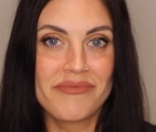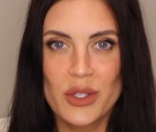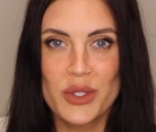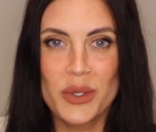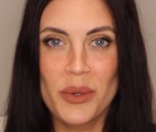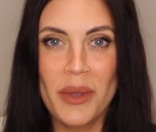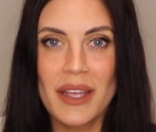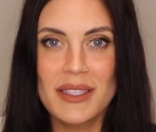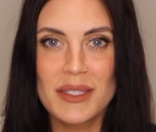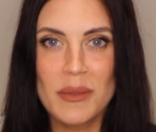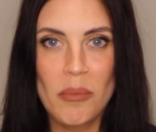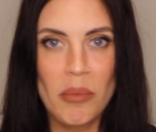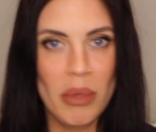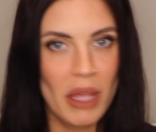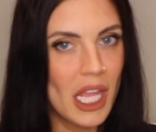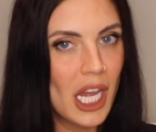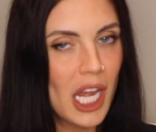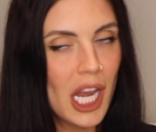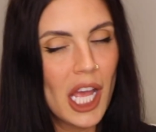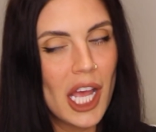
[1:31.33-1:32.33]
So as a
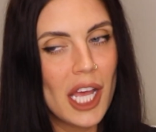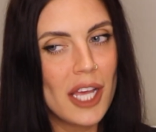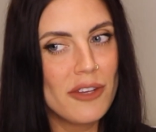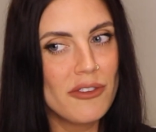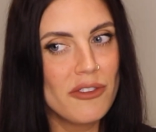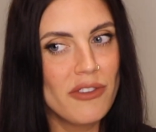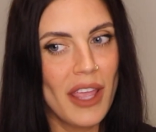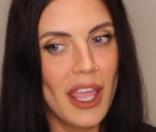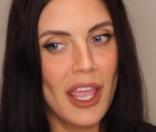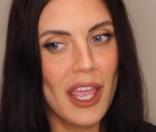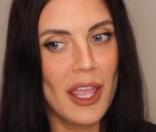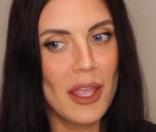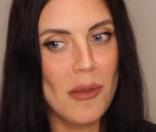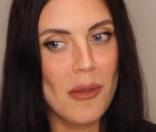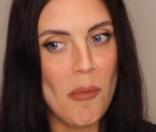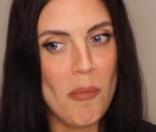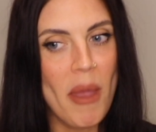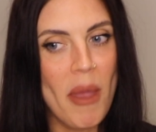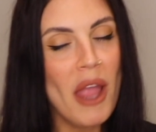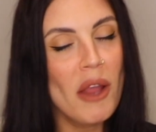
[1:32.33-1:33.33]
bit of a
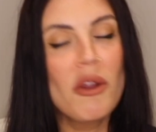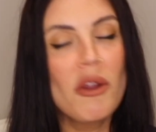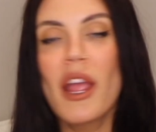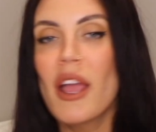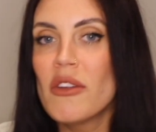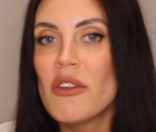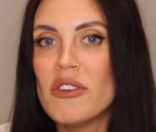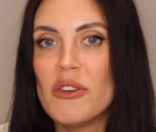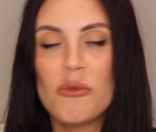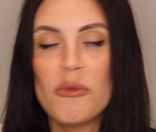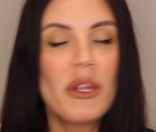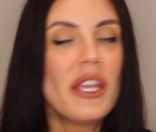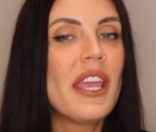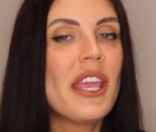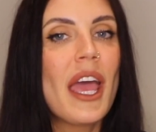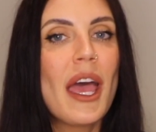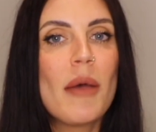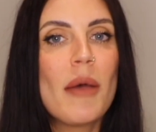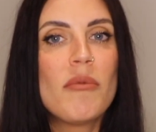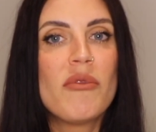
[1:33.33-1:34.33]
background and
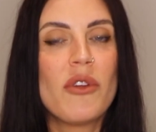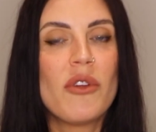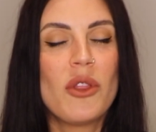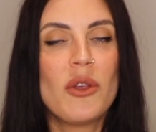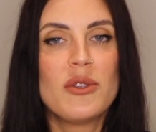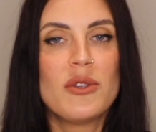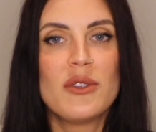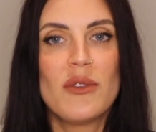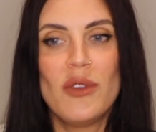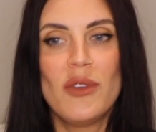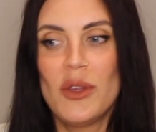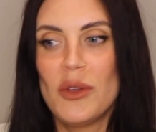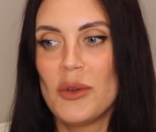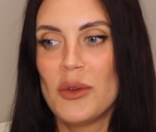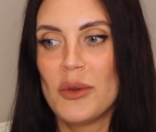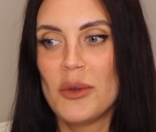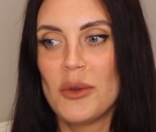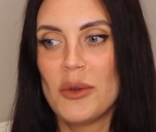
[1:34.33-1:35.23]
recap for those of you